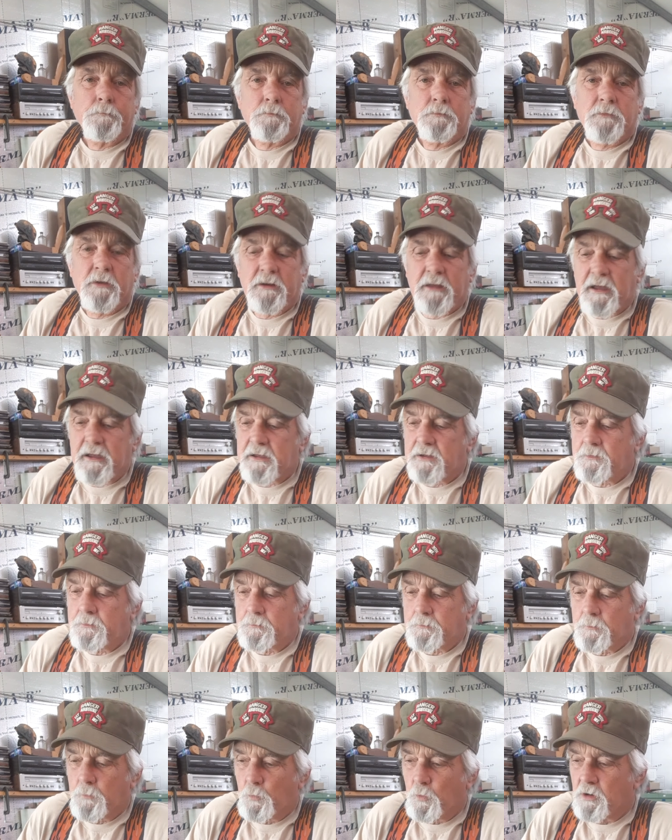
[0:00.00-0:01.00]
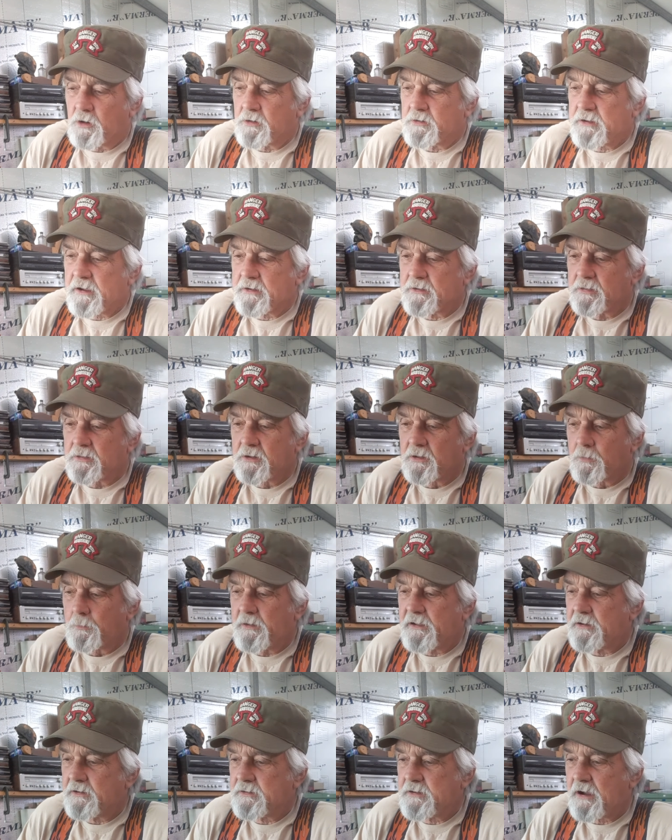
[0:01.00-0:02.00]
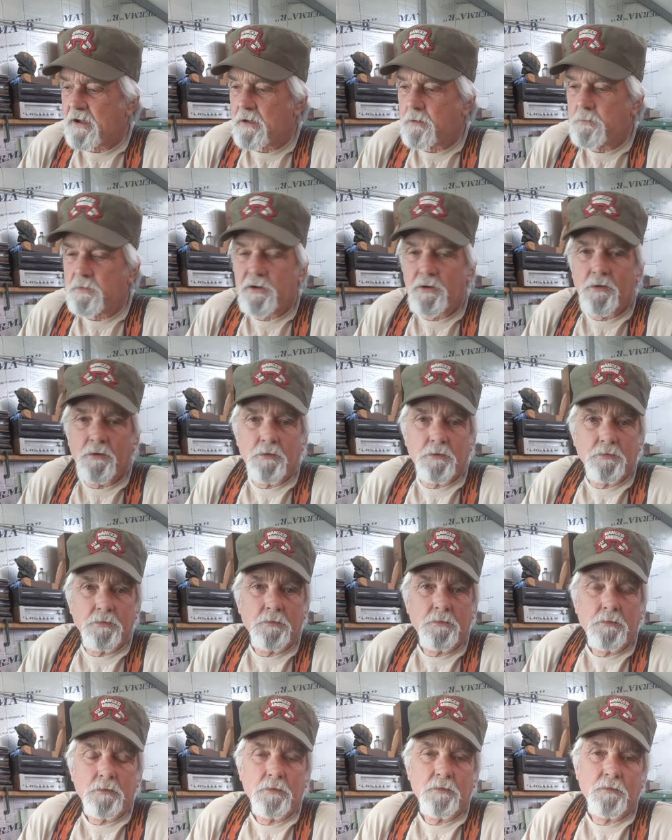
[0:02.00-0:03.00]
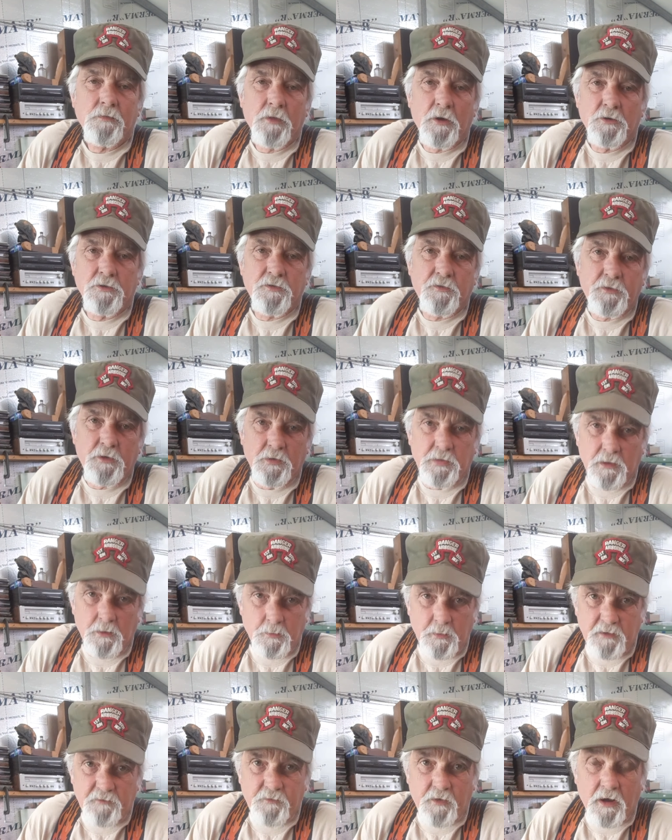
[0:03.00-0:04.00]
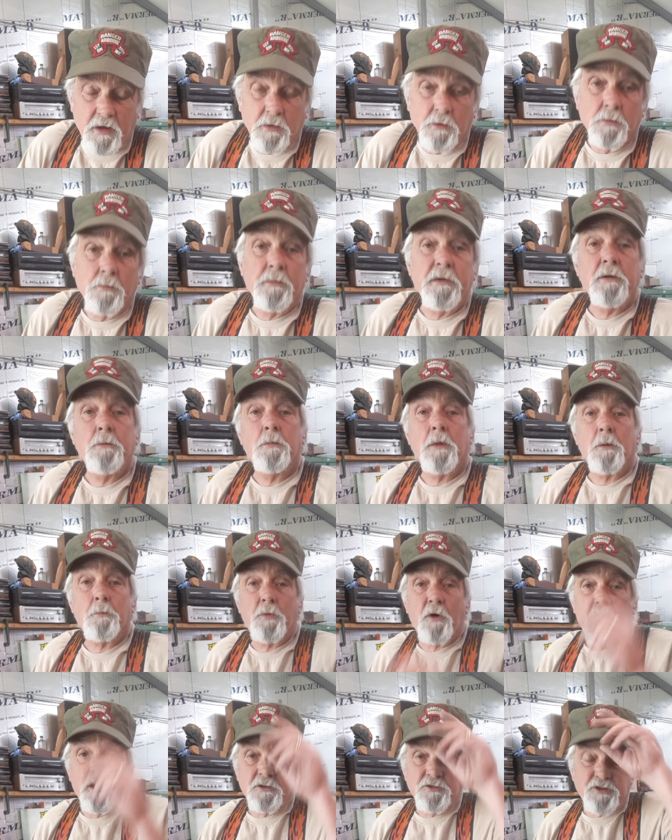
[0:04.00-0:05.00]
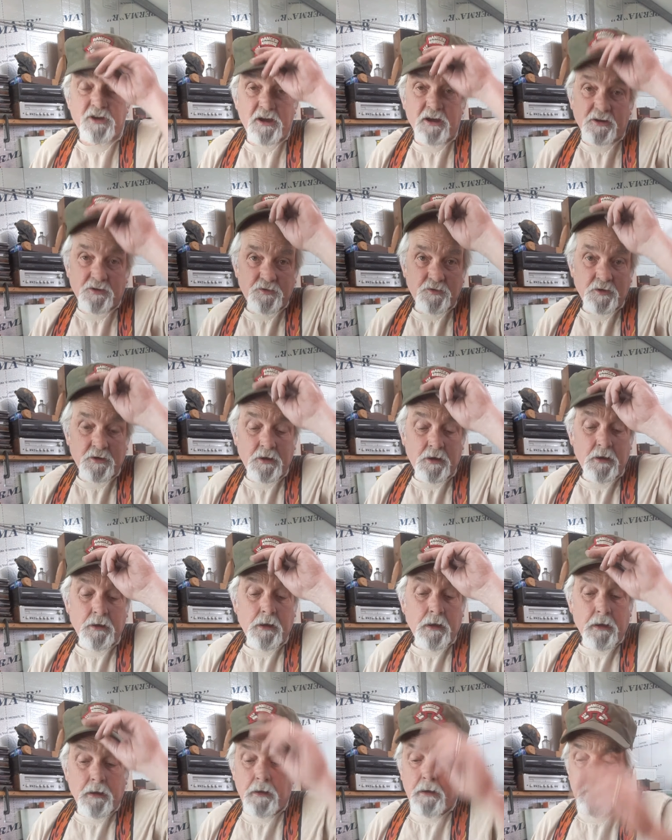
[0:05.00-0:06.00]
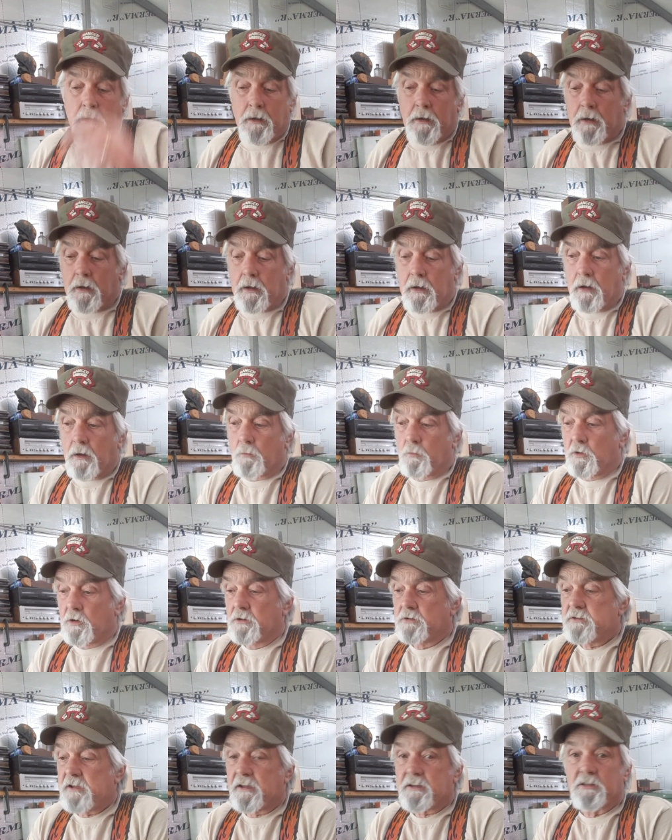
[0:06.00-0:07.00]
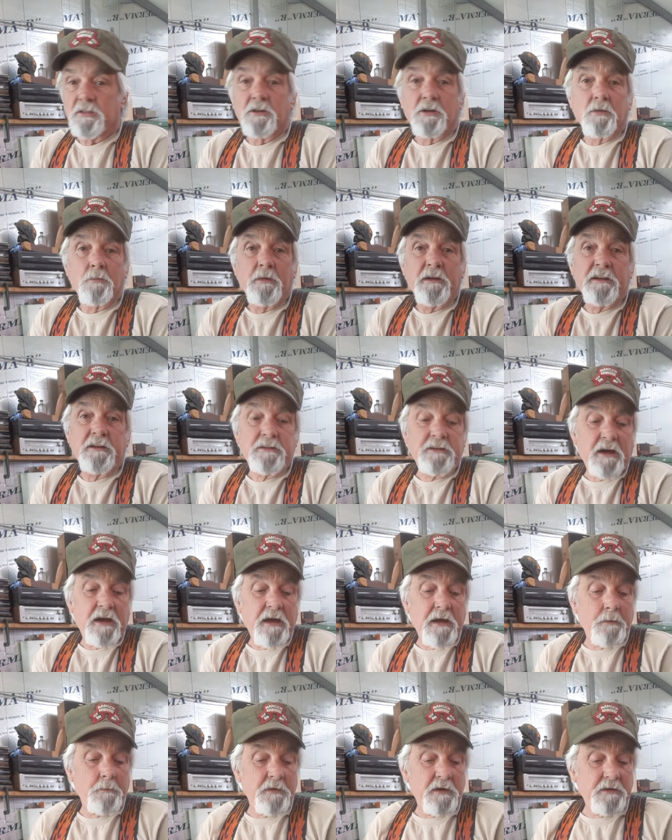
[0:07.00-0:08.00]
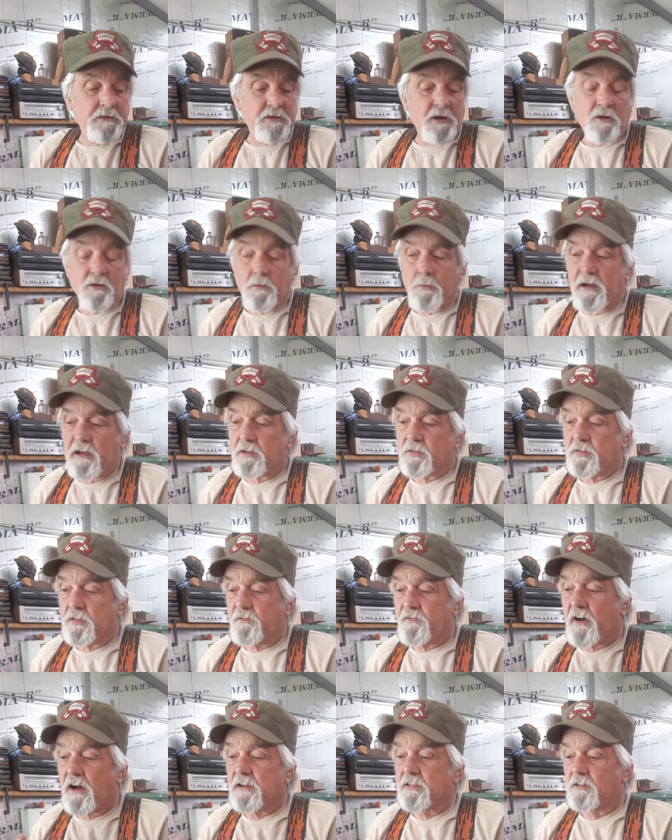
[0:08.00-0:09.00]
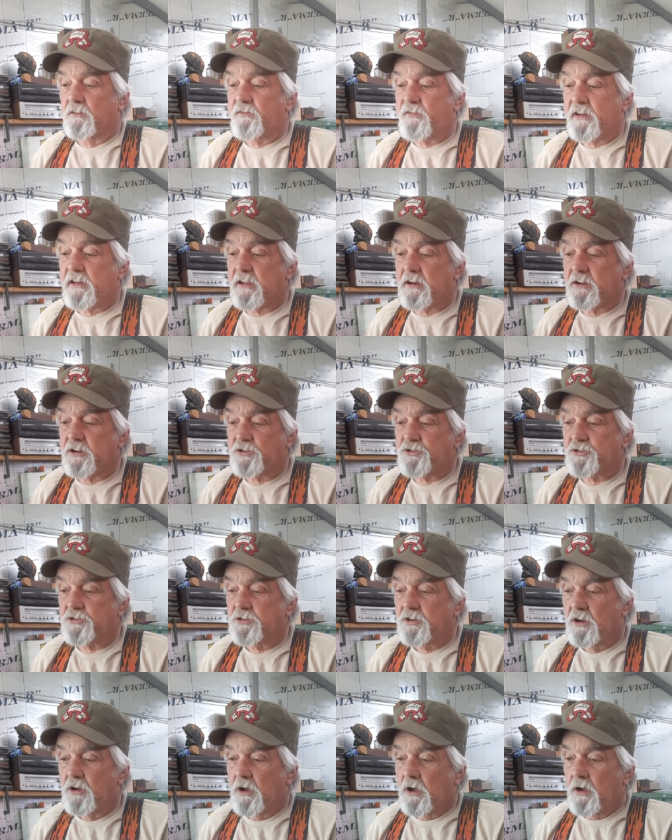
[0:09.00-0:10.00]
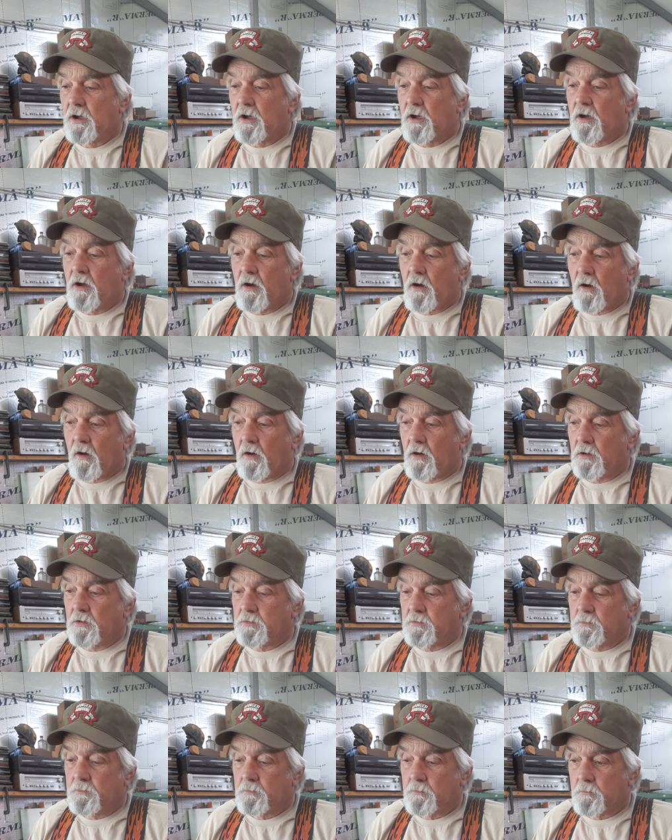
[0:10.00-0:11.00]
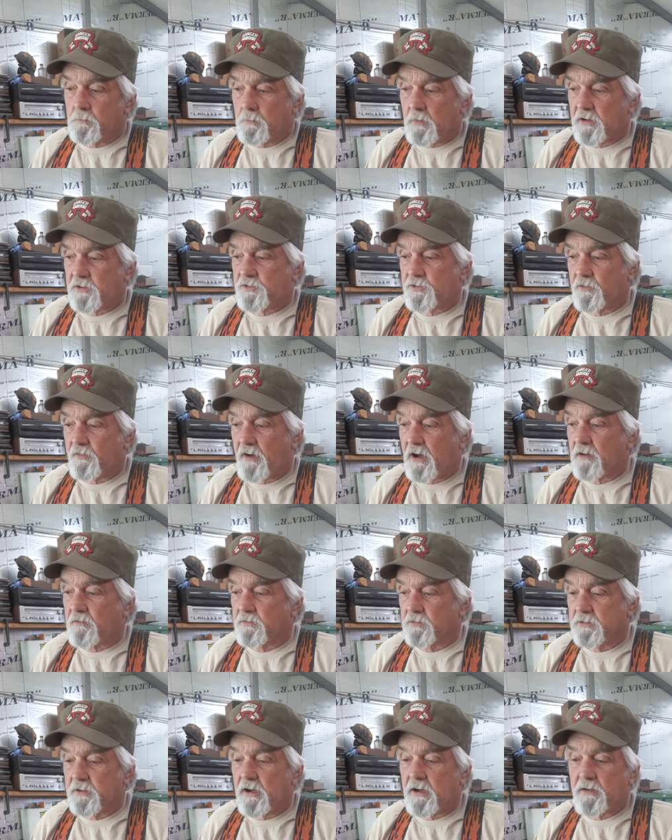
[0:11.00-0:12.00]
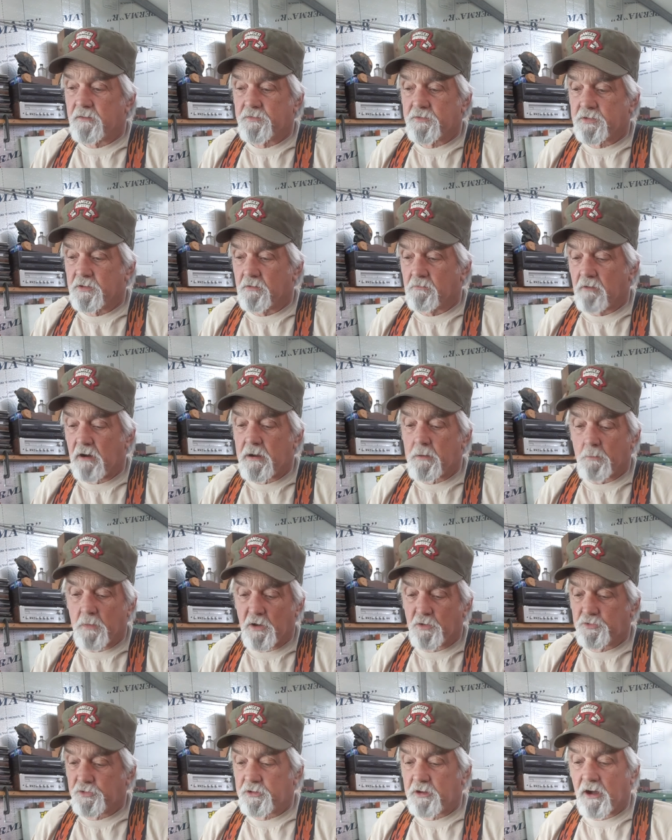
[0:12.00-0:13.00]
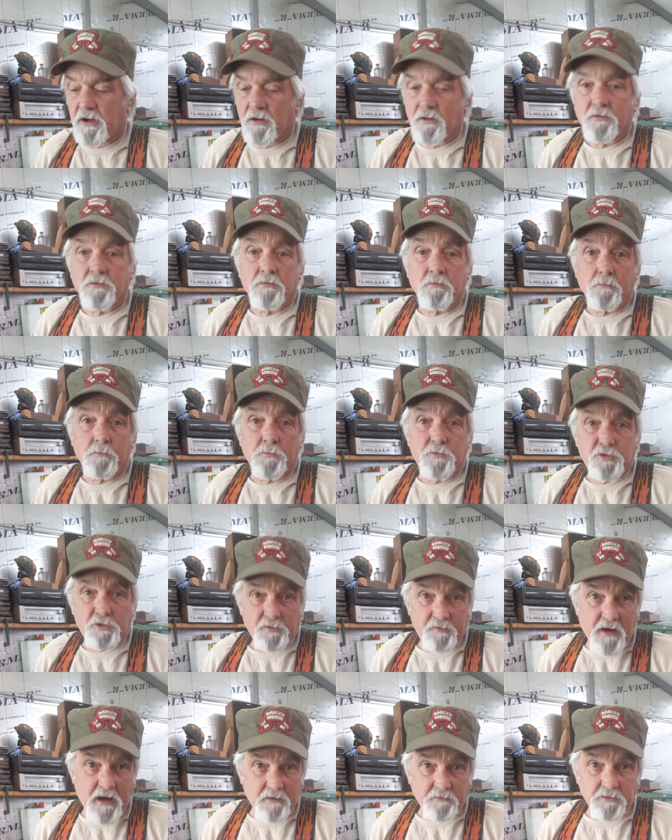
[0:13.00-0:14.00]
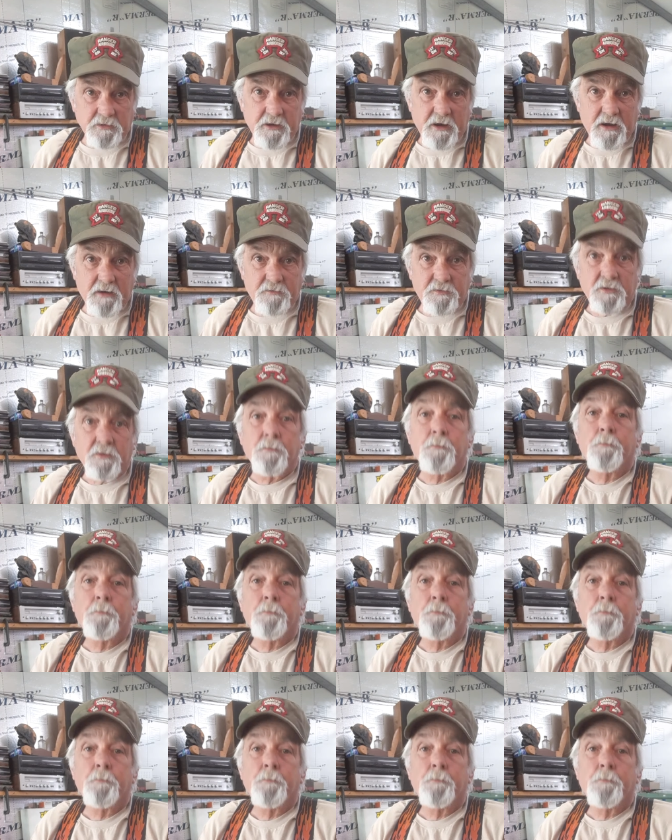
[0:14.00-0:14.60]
Today, we're going to take a little bit of time here on those of you that have been following me in my projects. We're going to take a little bit of time and talk about the final finish on my survival knives, the Rambo style survival knives.